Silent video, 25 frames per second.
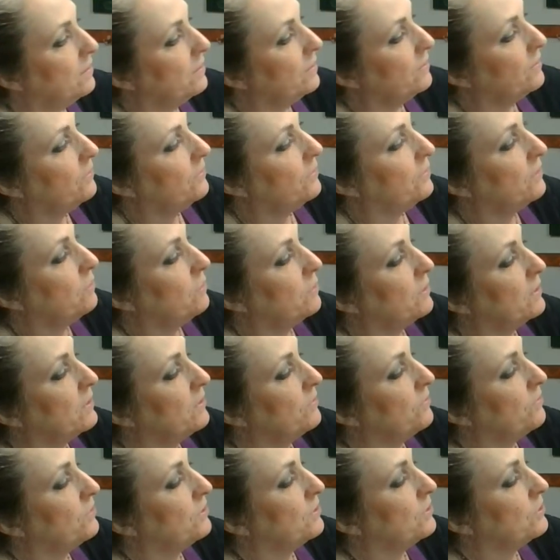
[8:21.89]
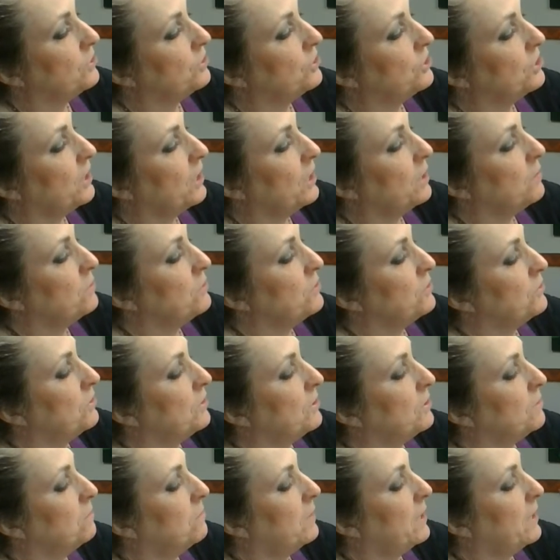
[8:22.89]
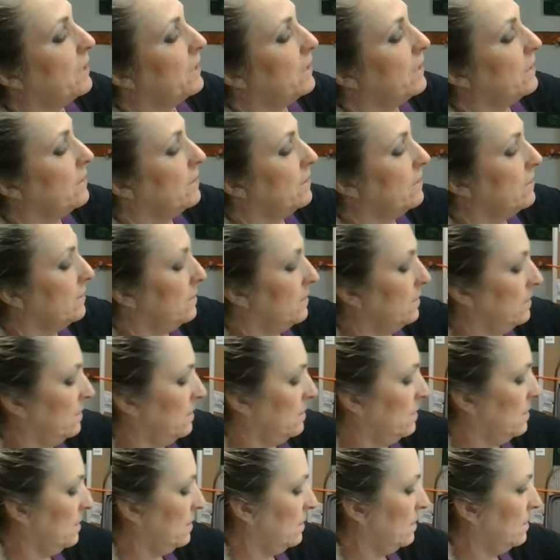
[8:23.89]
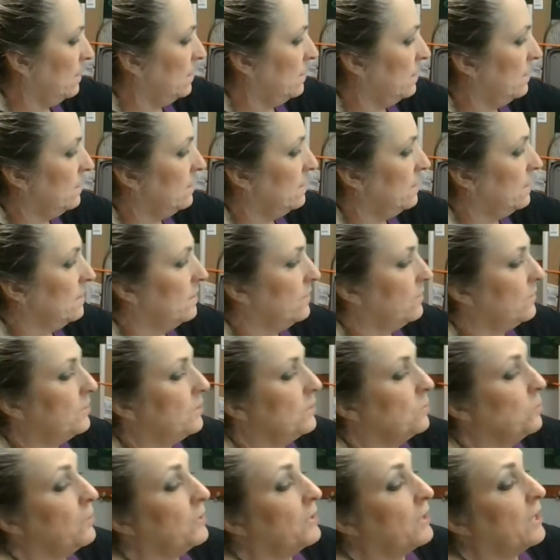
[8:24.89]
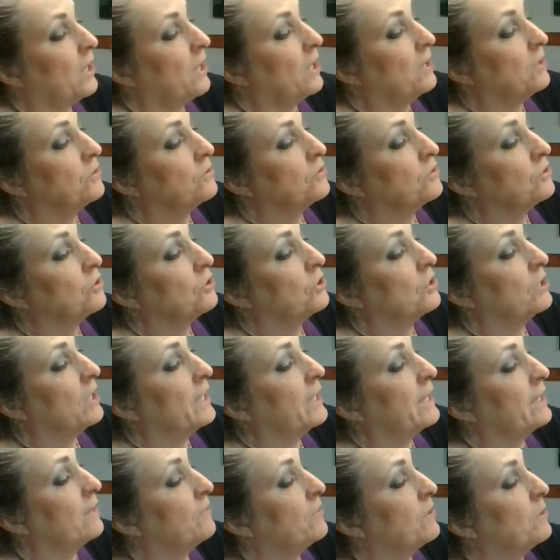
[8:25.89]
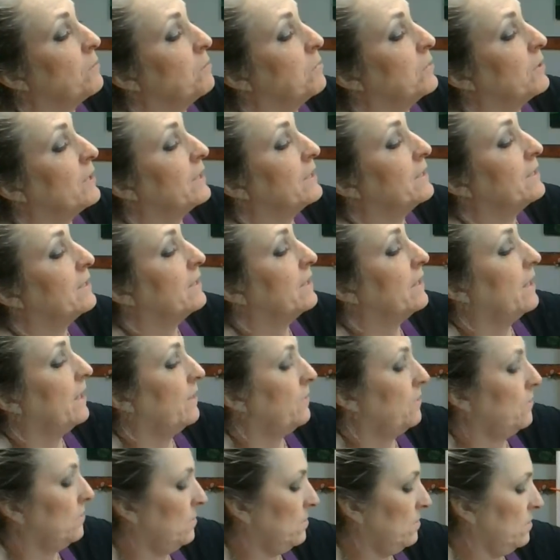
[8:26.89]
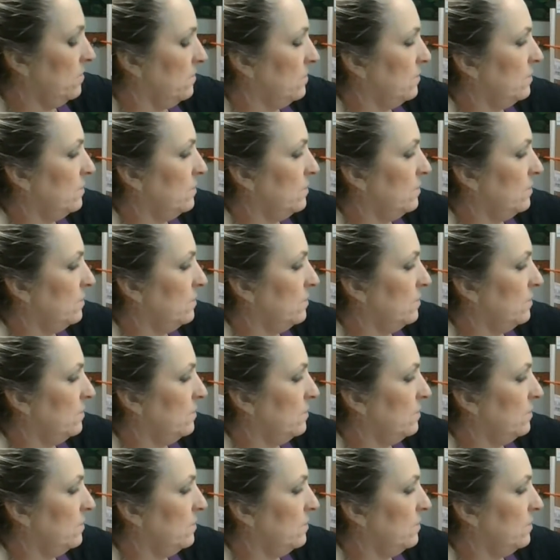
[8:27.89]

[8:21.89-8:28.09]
See what different shapes you can make. See what the colors look like if they blend together.